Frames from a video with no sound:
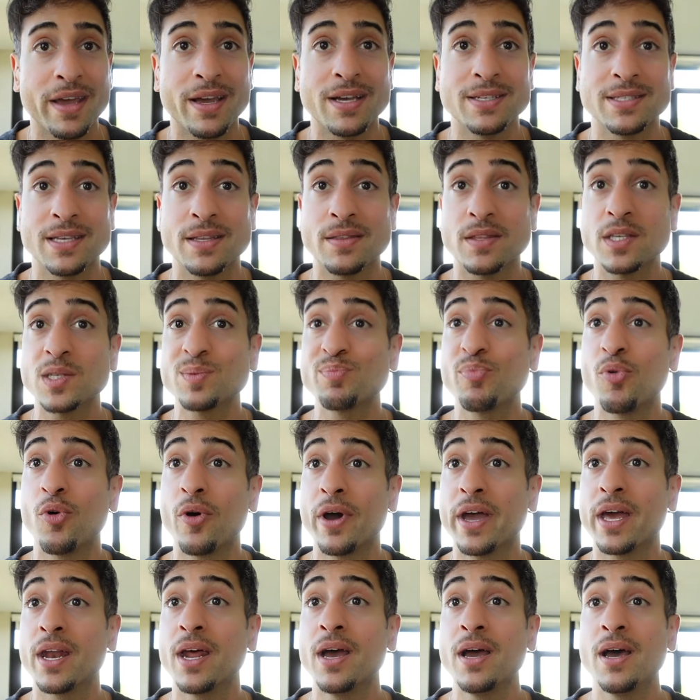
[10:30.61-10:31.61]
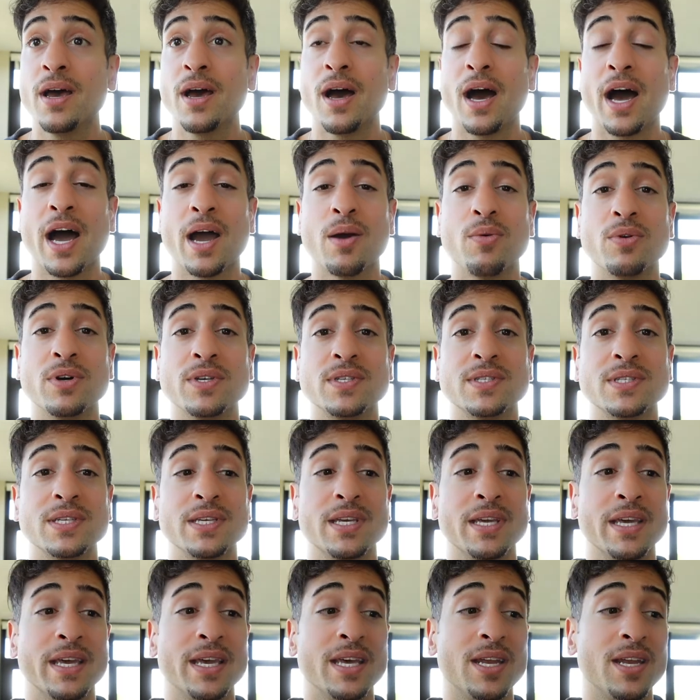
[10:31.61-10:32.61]
Because at this point, I
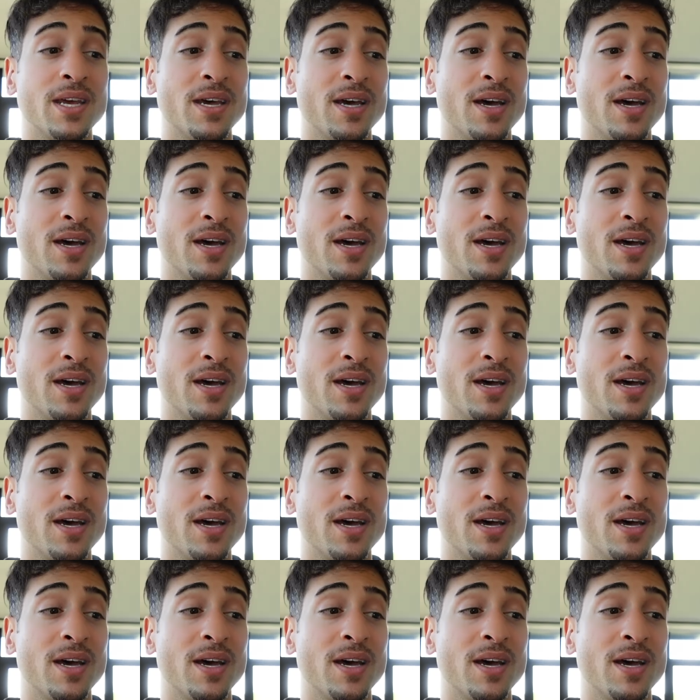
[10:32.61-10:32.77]
was in